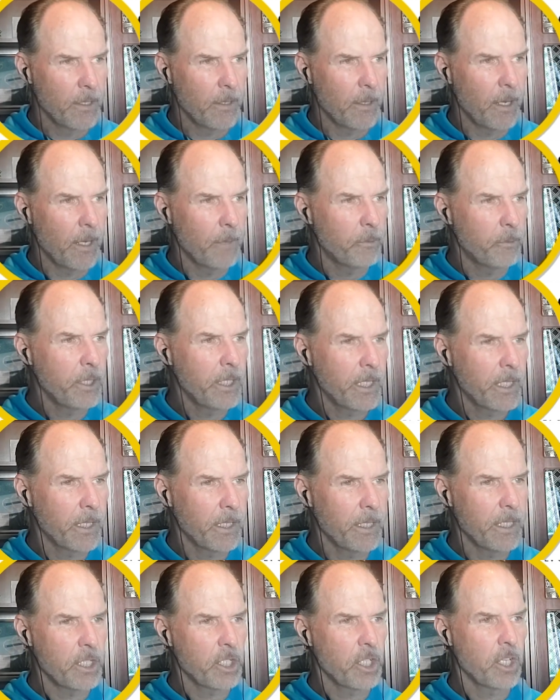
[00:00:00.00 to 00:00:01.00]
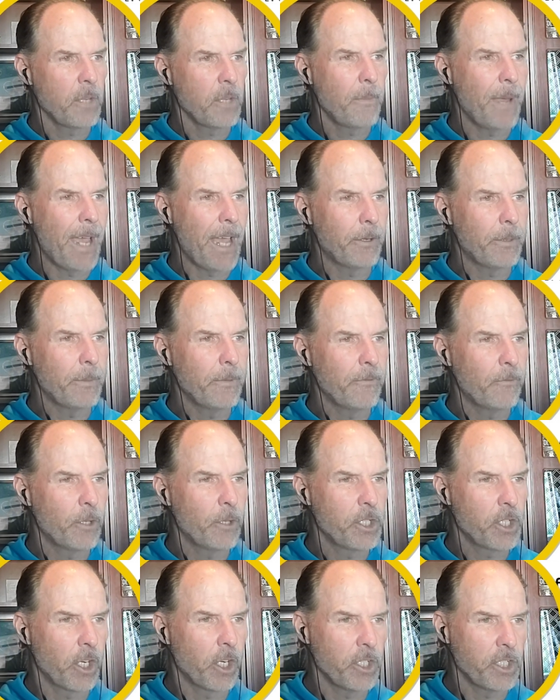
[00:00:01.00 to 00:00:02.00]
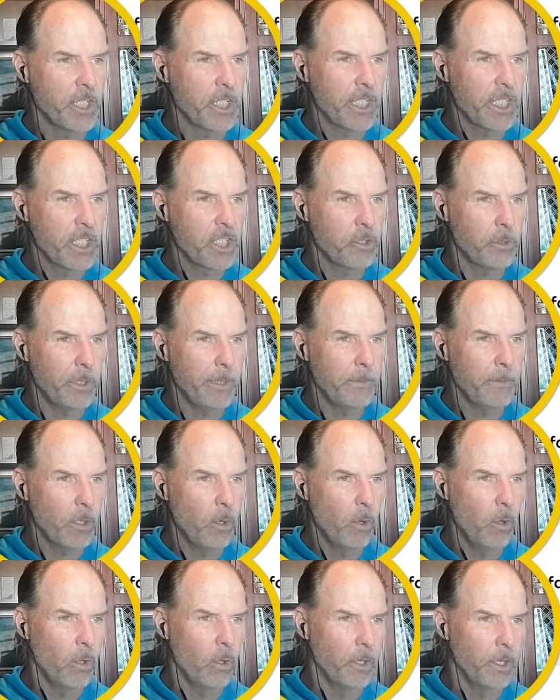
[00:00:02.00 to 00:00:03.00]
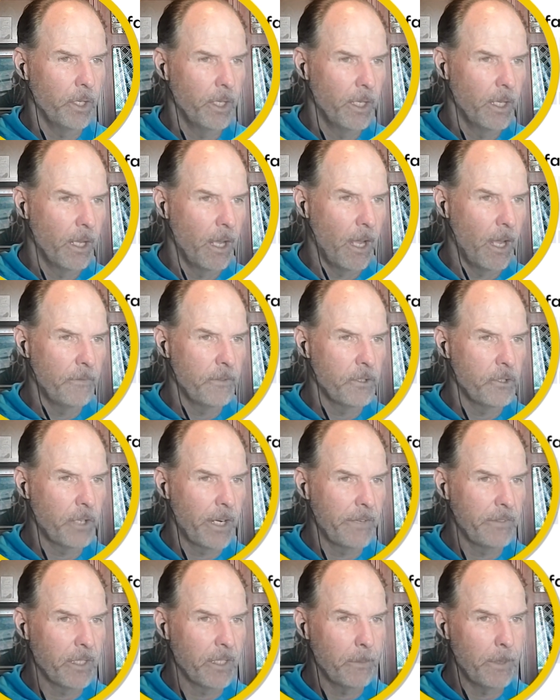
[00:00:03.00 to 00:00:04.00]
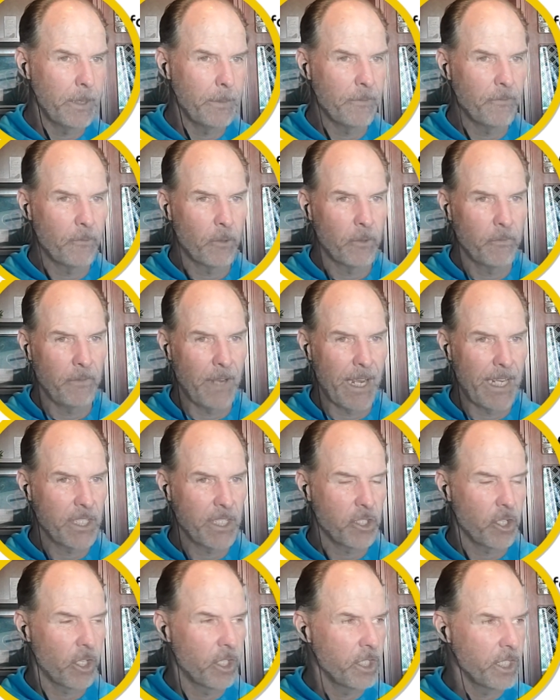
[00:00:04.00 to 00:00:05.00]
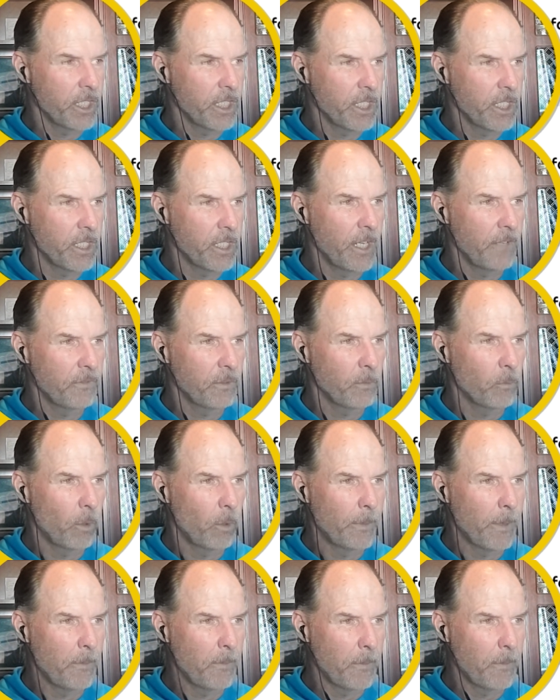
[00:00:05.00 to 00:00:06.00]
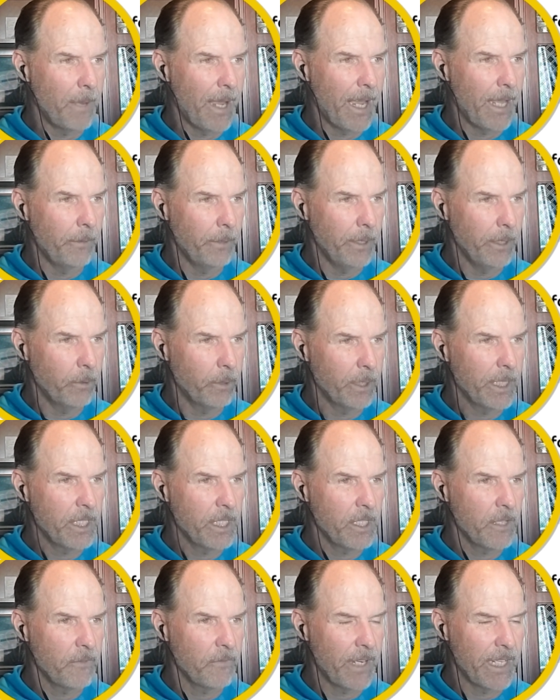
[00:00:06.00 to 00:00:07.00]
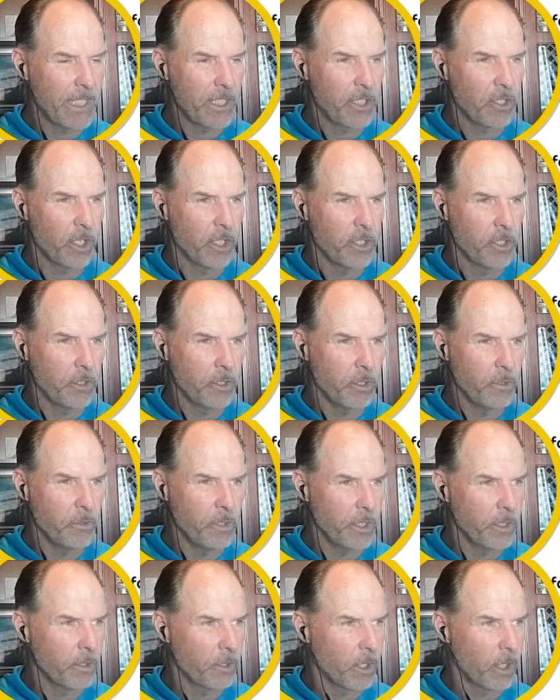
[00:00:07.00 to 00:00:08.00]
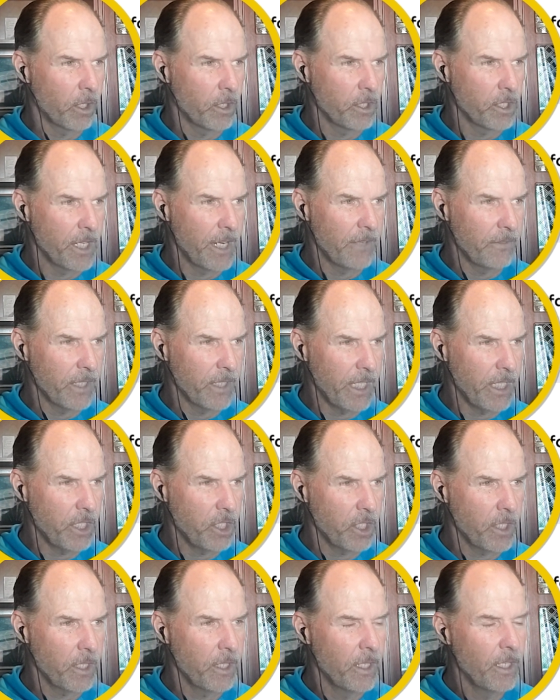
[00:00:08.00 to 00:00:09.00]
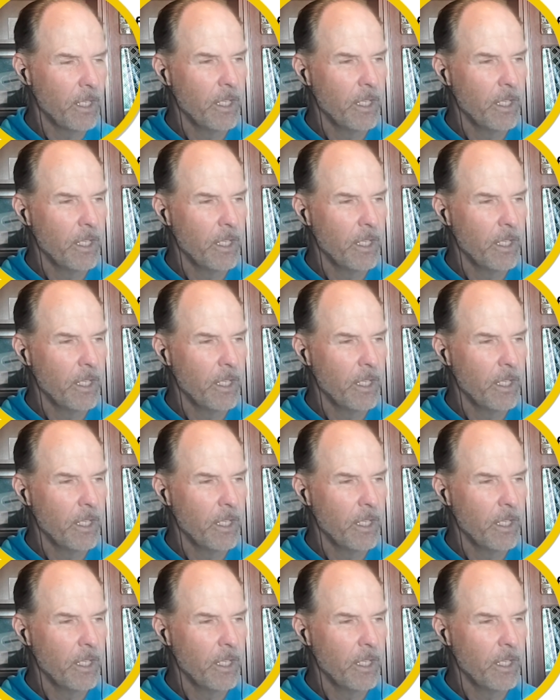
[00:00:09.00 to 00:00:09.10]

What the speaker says: precondition the battery before charging in extreme cold. Often driving a bit before fast charging is enough to warm up the battery or get to the fast charger using your car's navigation.